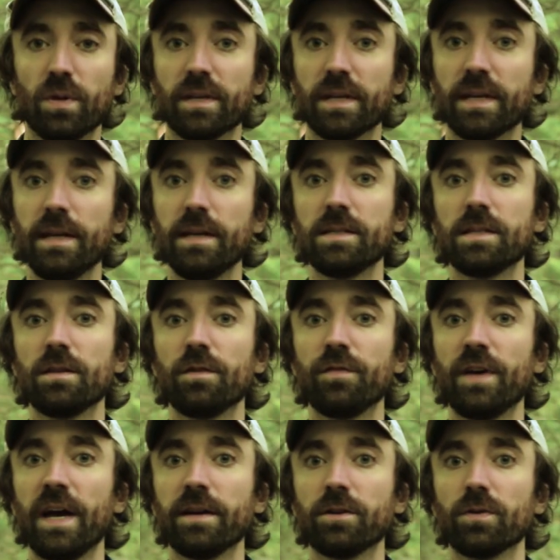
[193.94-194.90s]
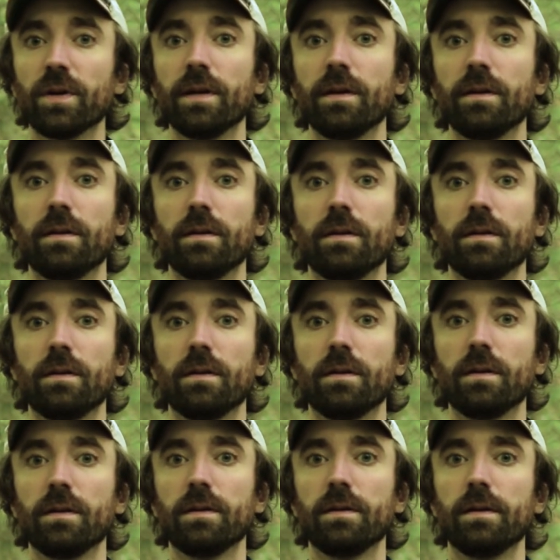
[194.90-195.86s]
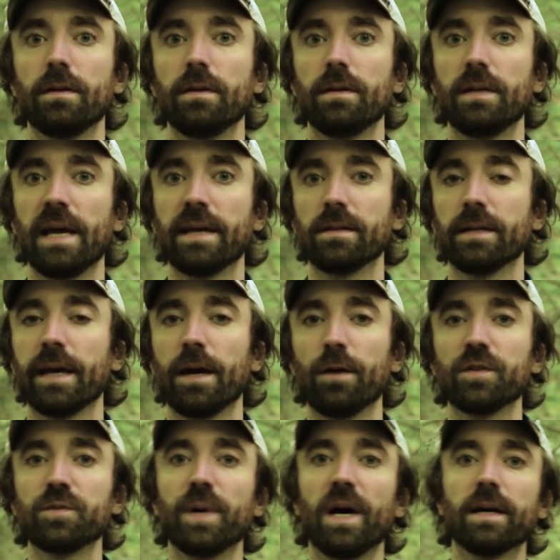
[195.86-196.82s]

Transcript: with the keys to the factory dangling out of his